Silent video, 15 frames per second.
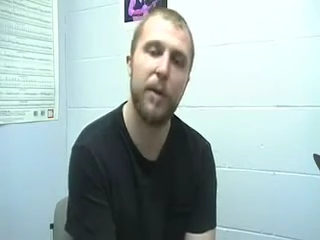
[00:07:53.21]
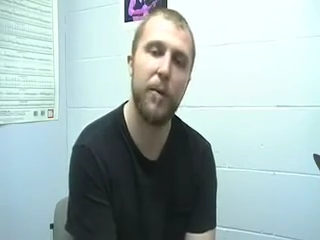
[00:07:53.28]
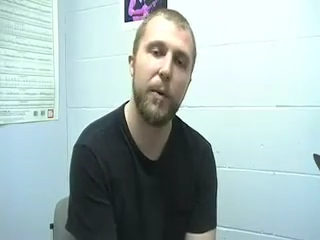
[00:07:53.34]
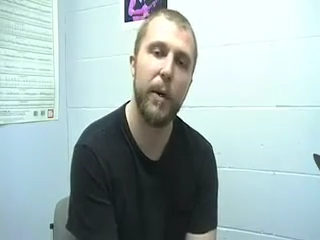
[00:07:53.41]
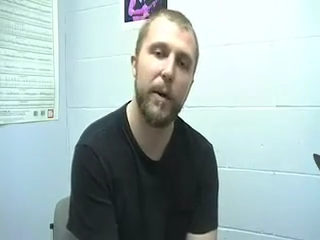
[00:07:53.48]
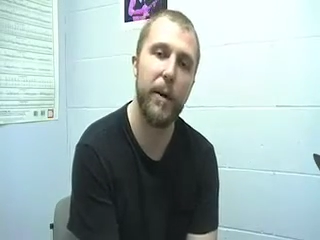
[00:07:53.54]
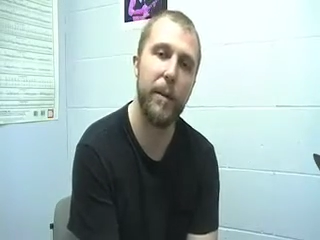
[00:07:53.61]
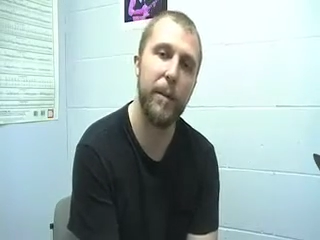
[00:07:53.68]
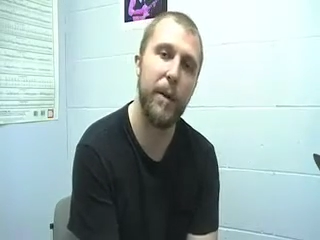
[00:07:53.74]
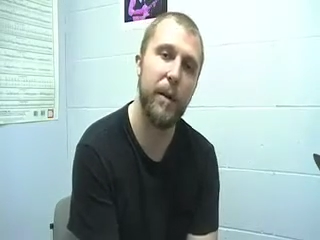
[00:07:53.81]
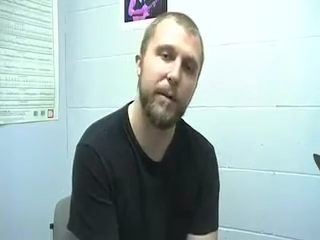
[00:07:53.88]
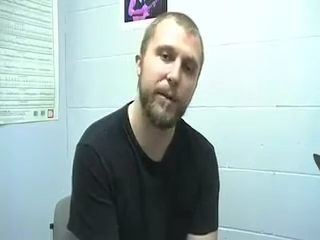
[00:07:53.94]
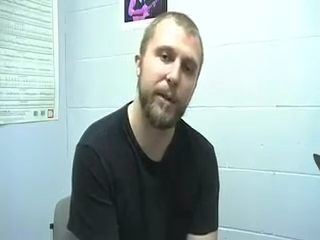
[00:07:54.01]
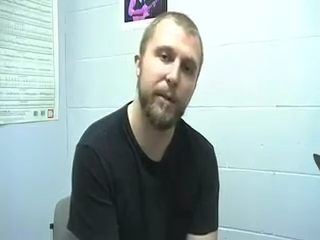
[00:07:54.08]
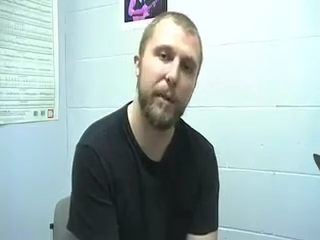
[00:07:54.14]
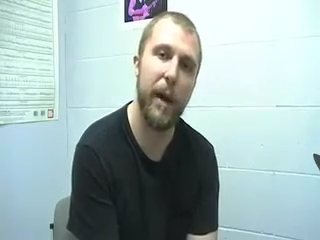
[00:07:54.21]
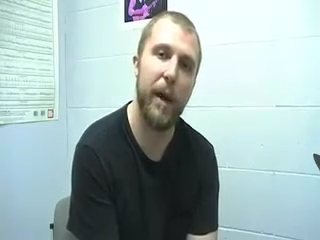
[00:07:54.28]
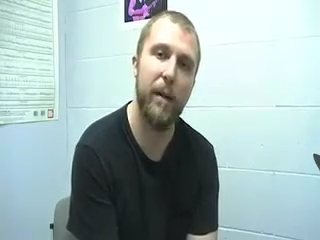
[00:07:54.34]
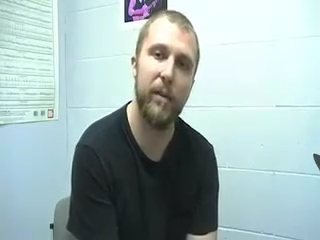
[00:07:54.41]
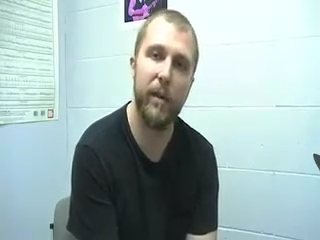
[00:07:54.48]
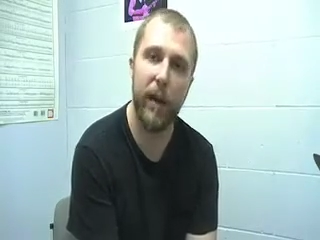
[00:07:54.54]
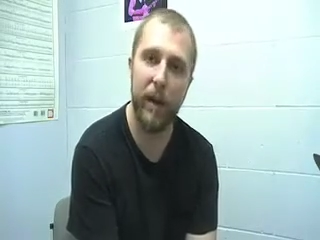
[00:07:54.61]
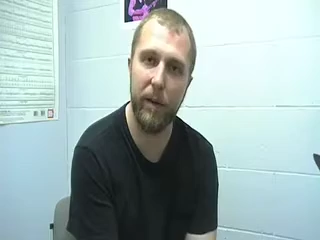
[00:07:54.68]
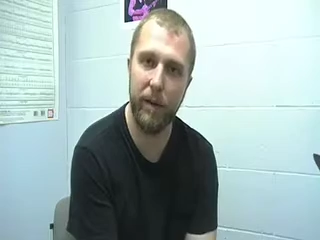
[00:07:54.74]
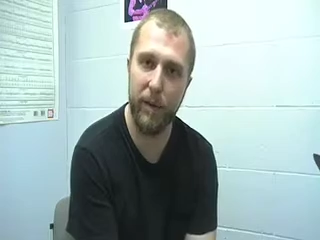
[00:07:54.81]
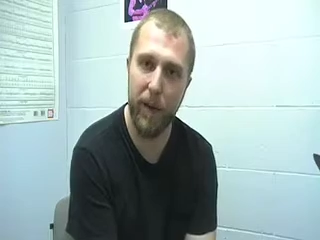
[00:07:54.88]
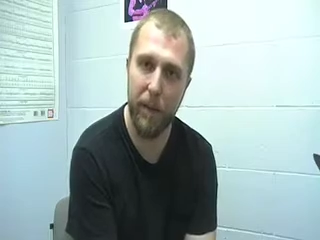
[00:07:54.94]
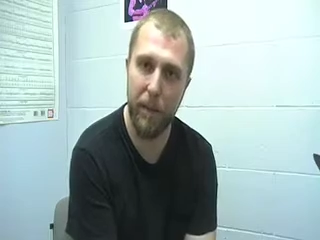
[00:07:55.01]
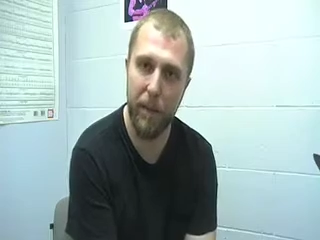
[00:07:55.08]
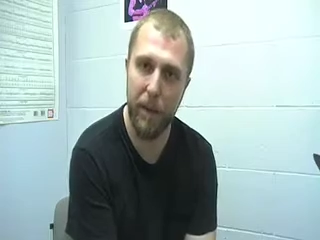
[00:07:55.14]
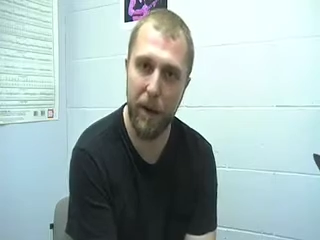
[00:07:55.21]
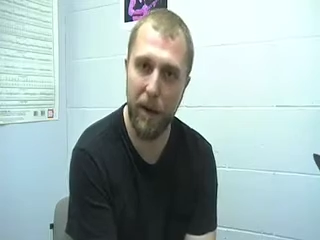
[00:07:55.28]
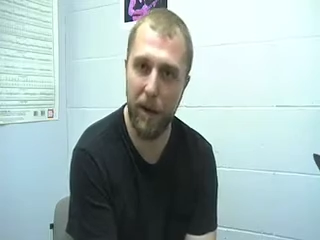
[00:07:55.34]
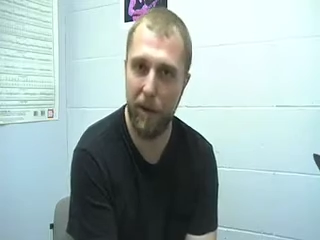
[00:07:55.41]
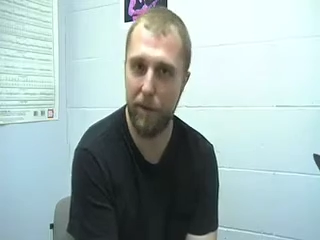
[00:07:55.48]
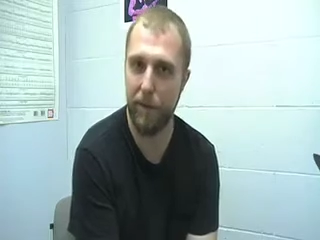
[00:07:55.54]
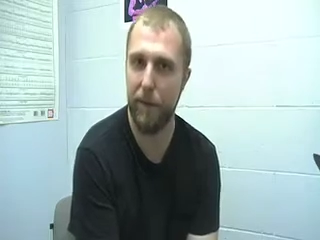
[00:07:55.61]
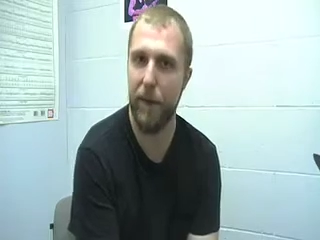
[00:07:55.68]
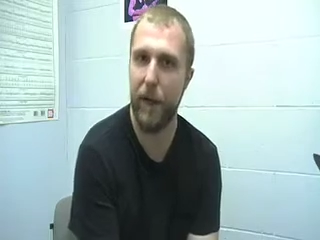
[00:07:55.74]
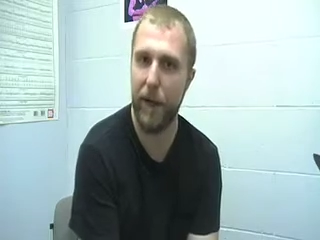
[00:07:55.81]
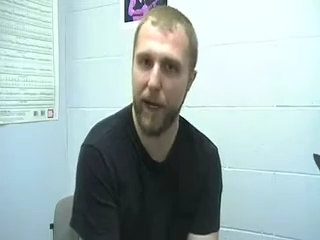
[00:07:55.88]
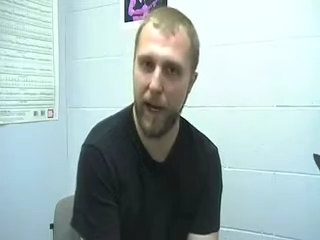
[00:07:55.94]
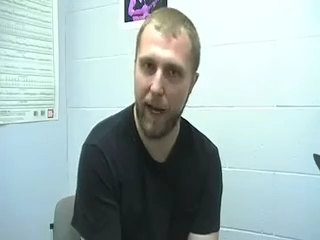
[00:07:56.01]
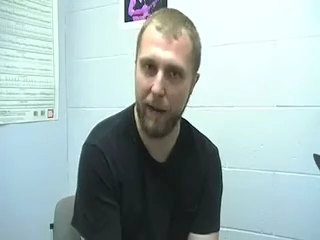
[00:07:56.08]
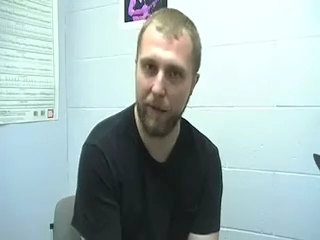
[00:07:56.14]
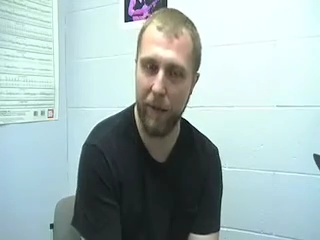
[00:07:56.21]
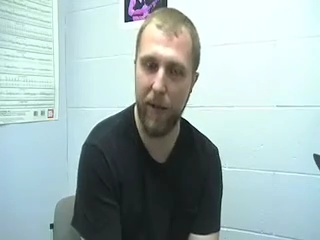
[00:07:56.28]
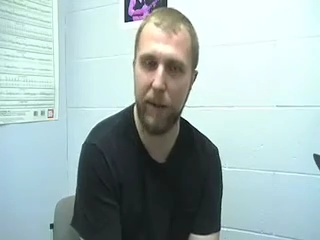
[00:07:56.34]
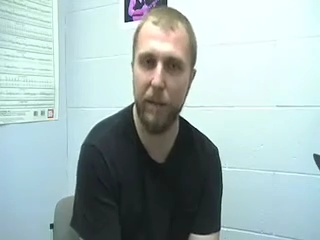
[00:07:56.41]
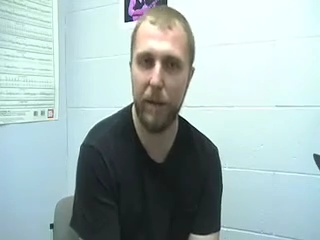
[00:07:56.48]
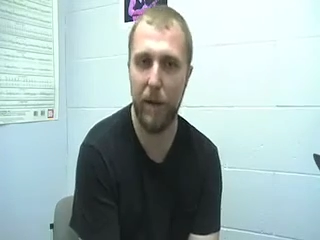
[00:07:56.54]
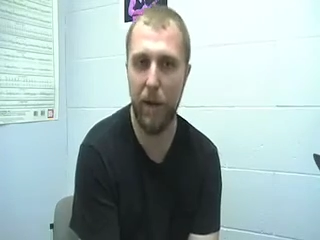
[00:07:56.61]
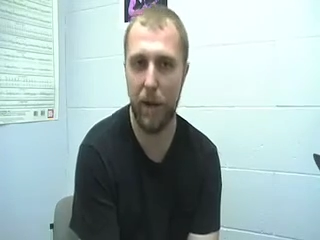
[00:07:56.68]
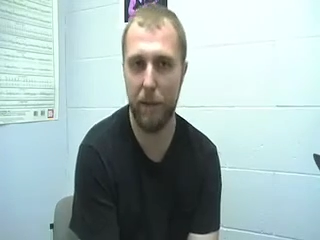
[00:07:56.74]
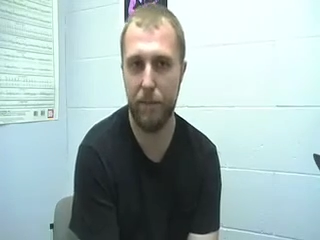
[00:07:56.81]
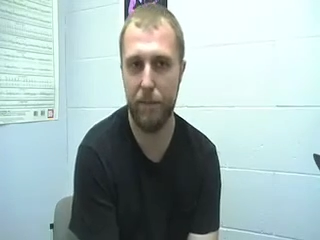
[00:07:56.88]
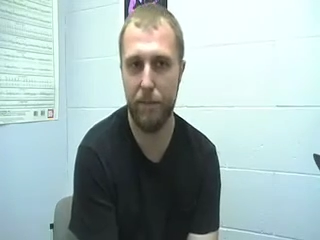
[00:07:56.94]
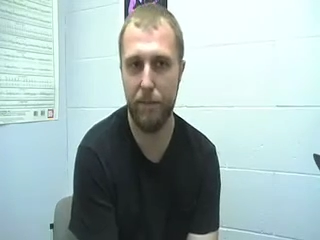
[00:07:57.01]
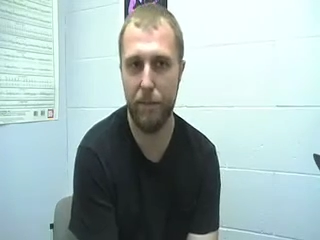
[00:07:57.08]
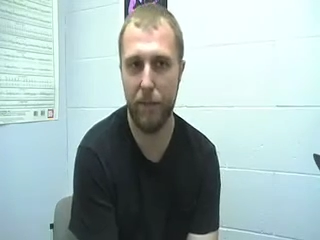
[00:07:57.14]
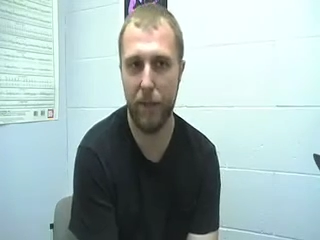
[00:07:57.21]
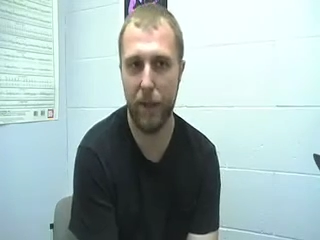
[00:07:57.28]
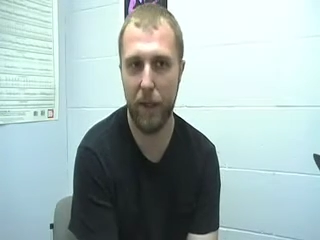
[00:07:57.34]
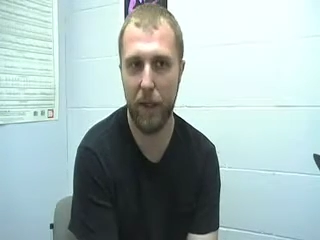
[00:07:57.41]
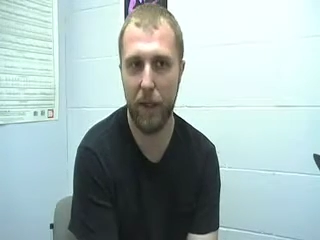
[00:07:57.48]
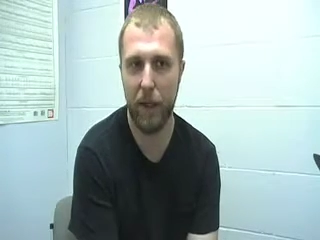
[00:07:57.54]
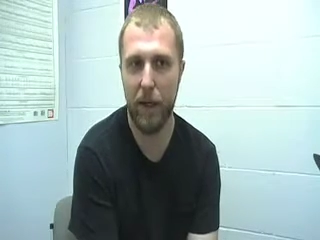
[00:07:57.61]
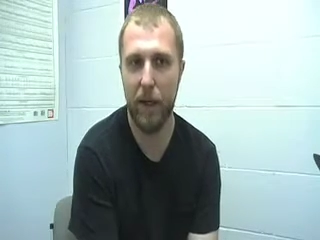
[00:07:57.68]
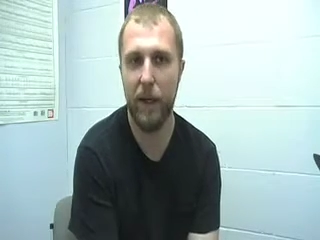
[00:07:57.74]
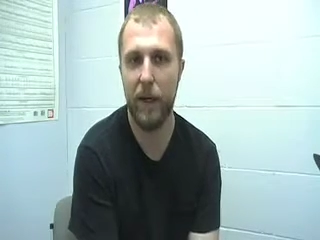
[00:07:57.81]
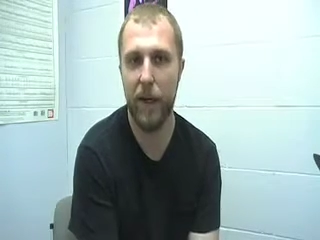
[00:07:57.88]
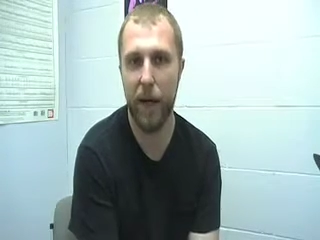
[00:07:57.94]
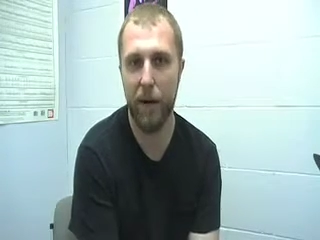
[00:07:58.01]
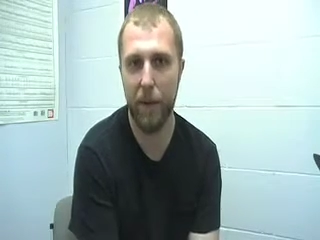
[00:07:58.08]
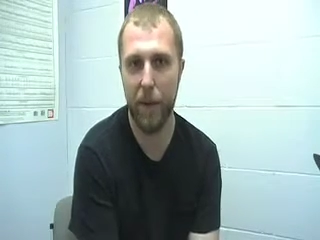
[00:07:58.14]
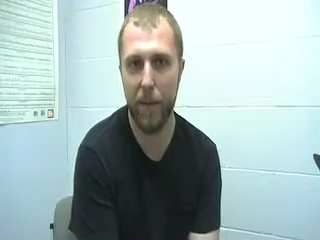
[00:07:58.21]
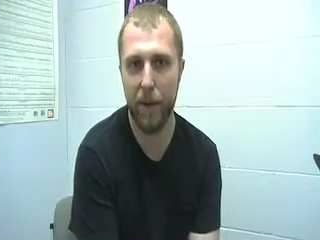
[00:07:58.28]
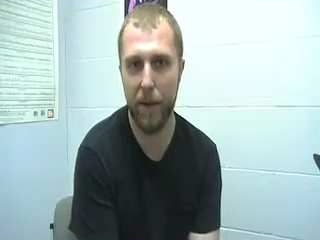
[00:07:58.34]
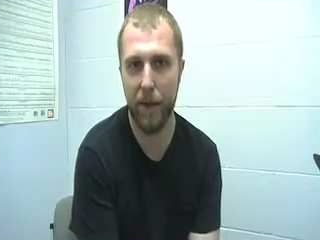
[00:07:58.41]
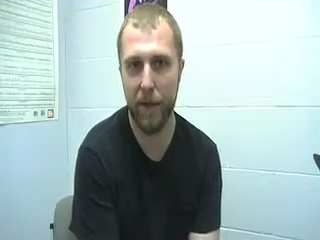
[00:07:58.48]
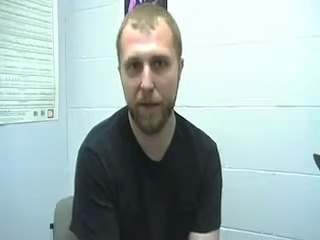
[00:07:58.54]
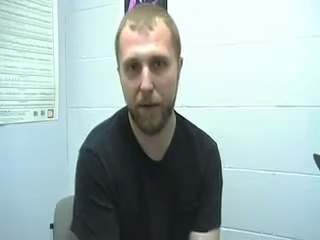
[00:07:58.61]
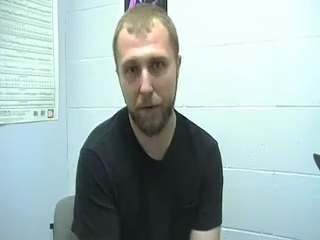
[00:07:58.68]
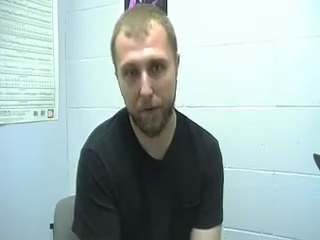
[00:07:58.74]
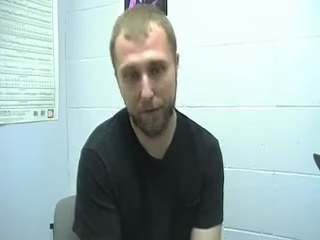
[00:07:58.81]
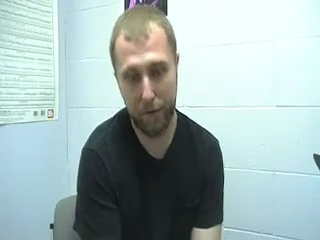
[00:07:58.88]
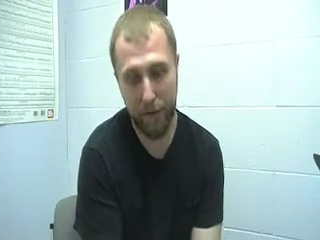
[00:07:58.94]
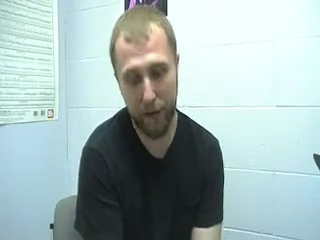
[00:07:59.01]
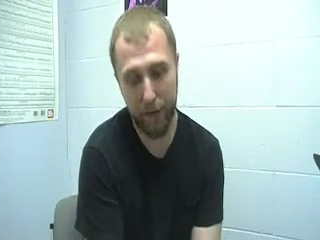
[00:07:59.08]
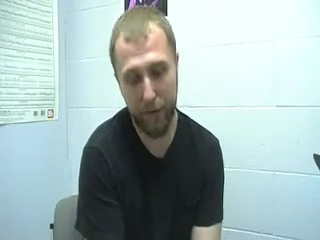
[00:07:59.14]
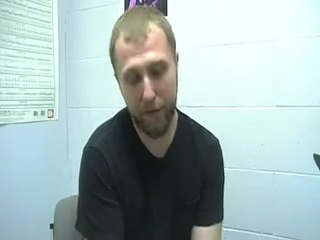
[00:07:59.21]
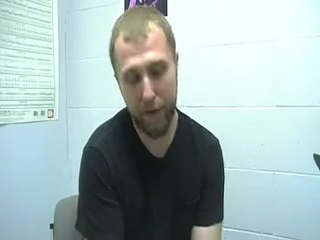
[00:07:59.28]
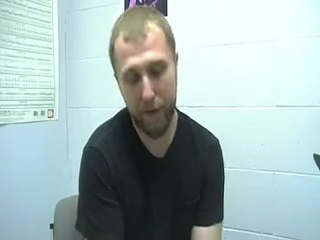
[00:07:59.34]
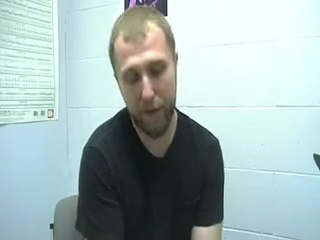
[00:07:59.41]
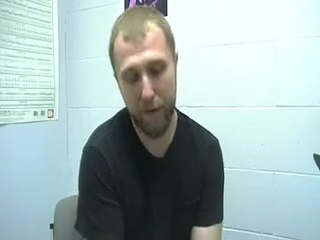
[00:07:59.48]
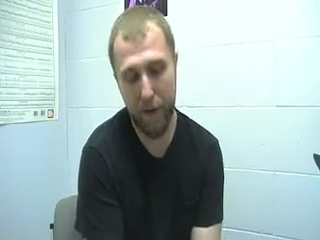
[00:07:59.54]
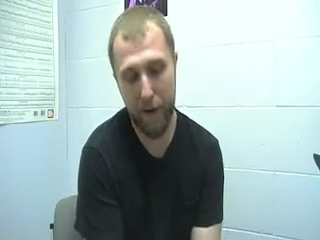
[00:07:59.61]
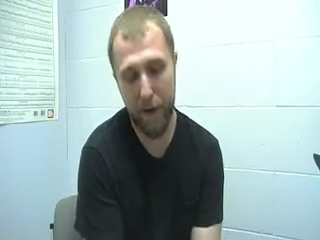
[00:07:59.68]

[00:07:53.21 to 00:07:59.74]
where you're approaching by a scale step above and a half step below. Now remember, you can go scale step